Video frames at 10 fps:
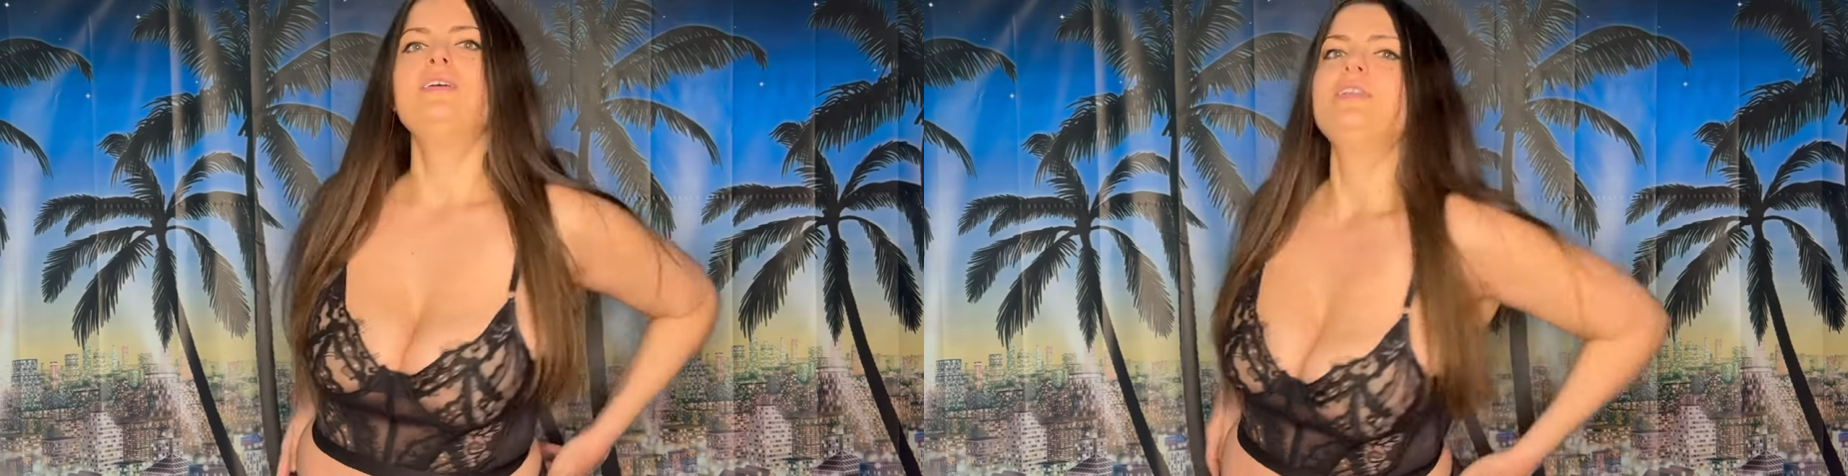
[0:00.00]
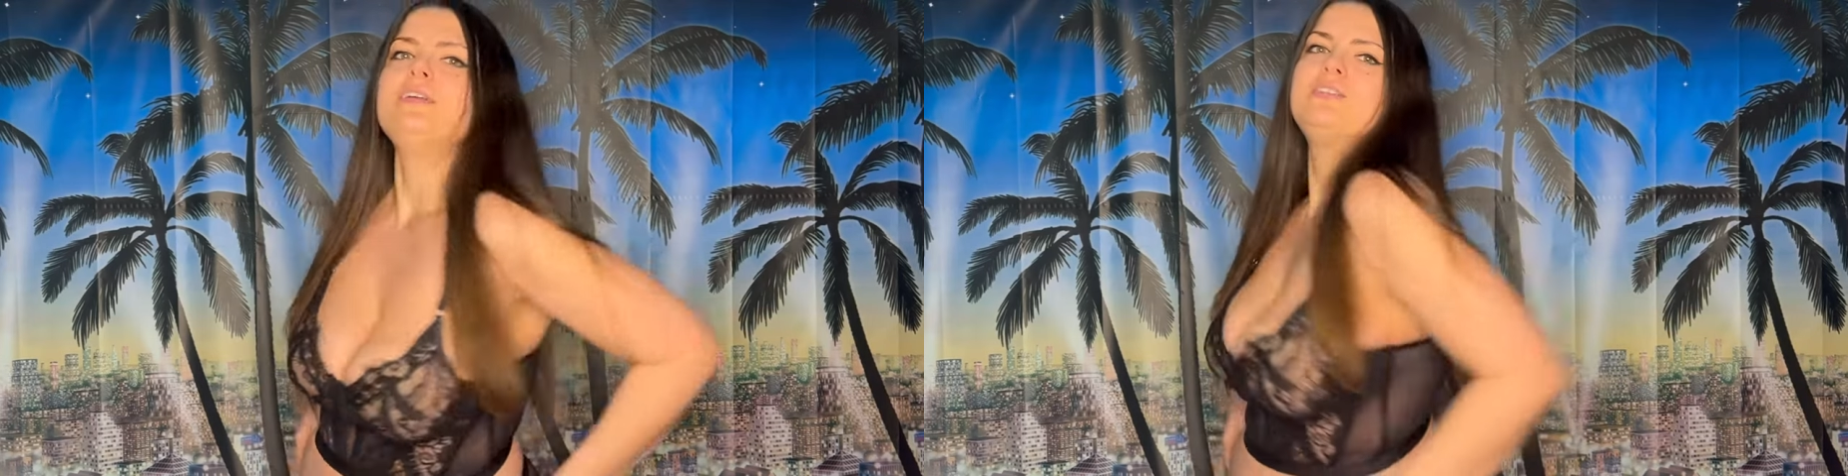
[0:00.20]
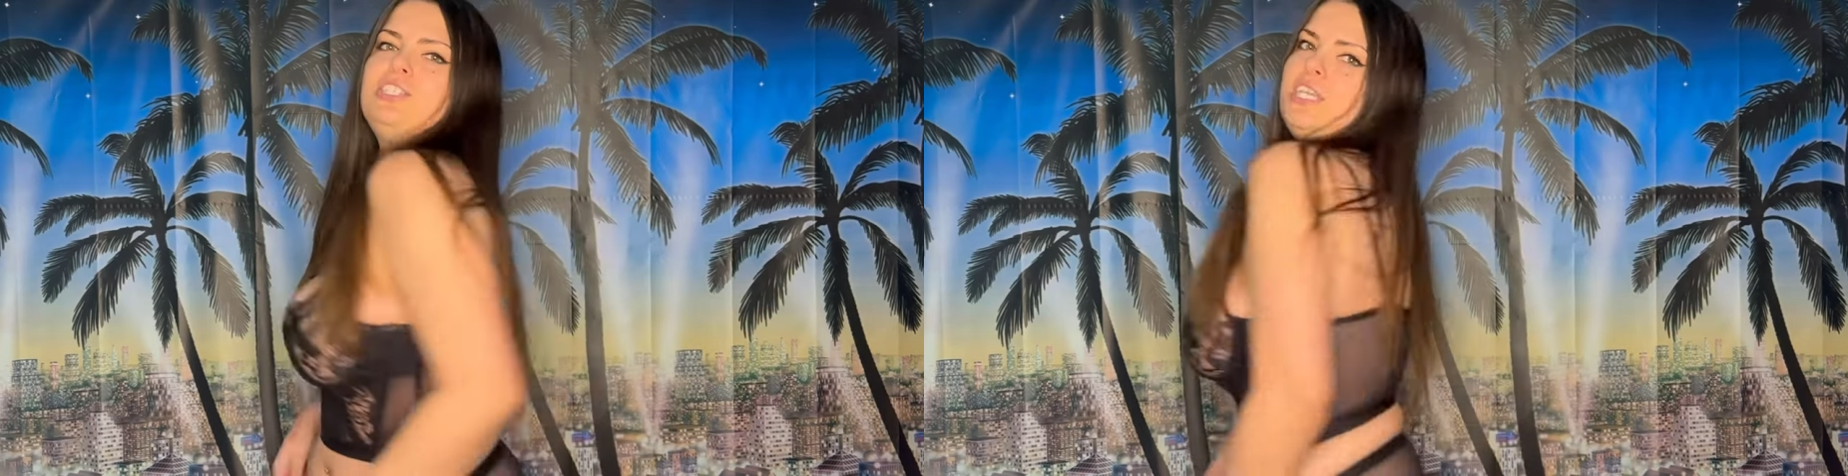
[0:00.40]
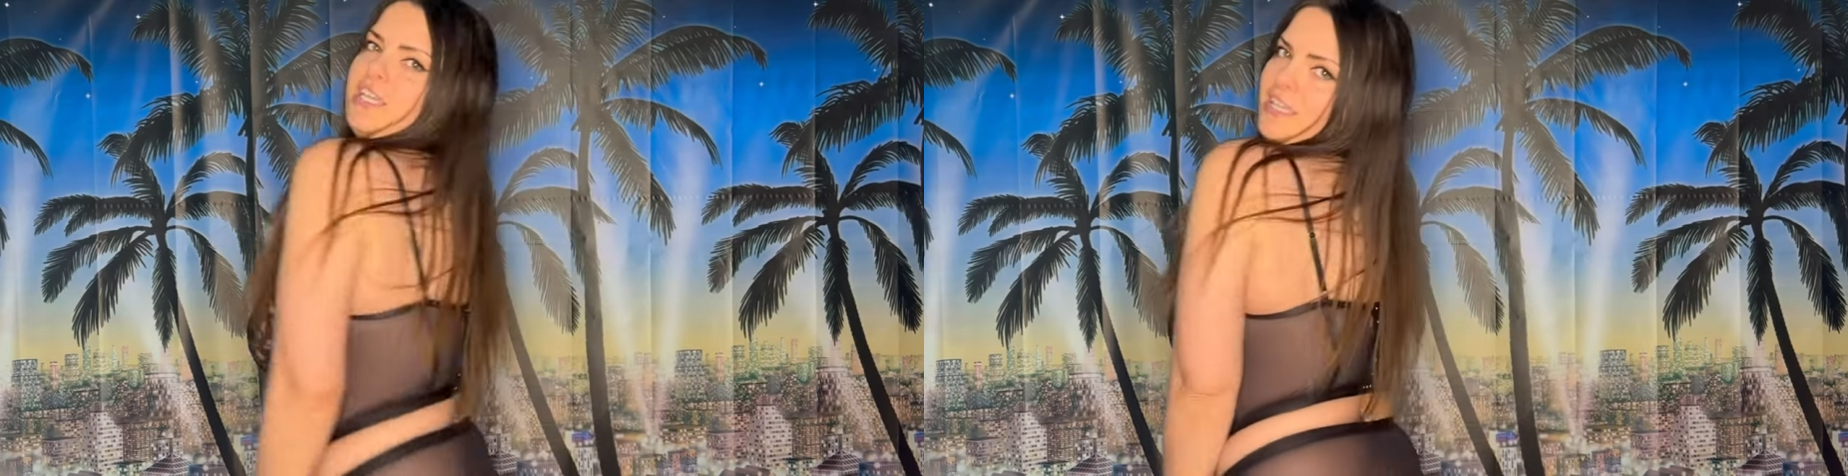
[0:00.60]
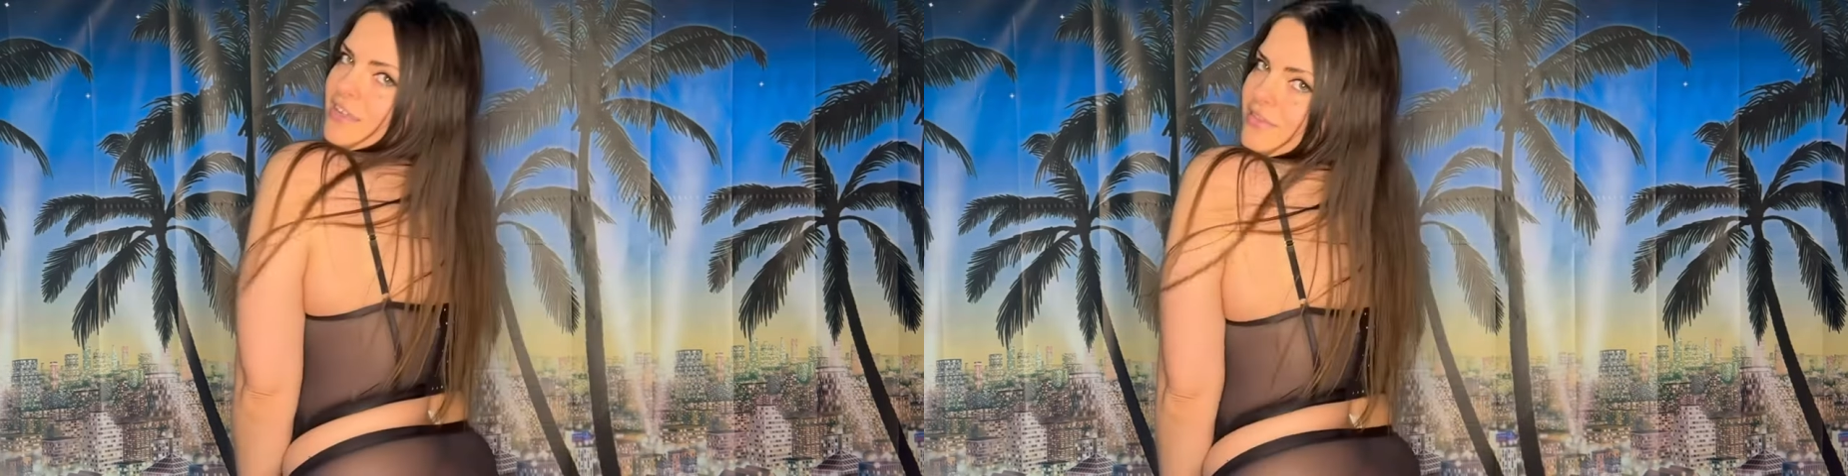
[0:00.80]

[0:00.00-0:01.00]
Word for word: They're cheeky.